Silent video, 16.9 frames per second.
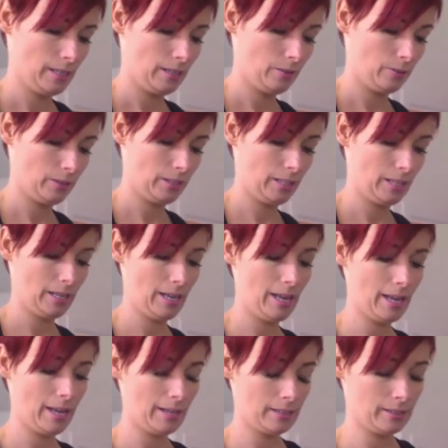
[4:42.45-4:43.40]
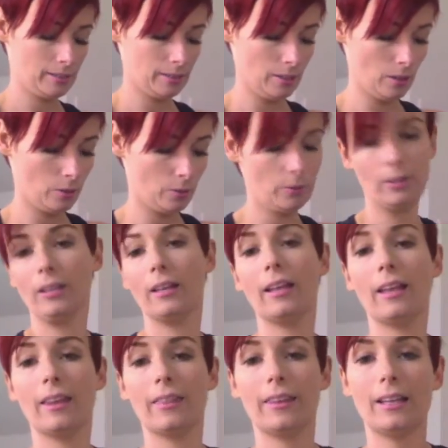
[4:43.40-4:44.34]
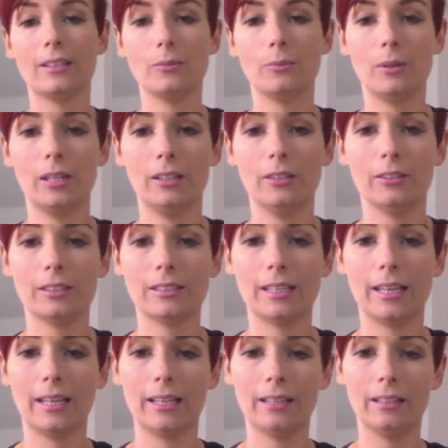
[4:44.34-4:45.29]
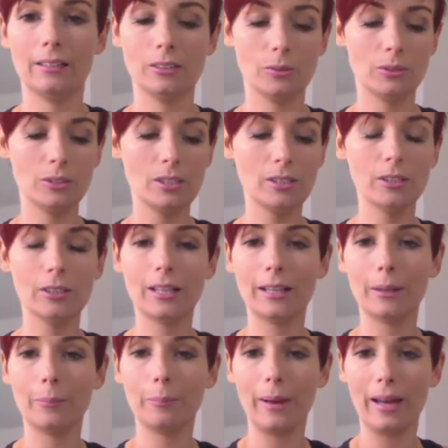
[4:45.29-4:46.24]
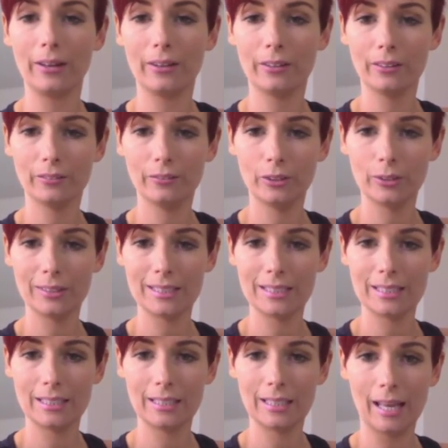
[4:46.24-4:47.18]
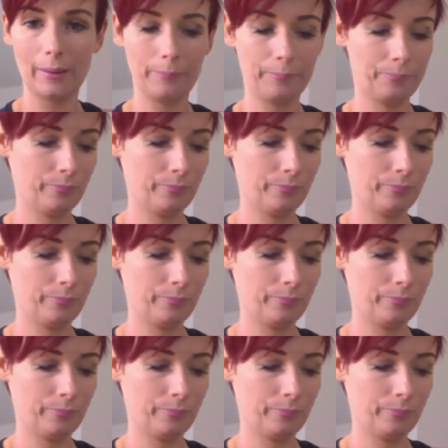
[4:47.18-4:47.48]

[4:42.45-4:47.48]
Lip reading: Okay, so that's what it looks like. So it does look like a batter, you can see that.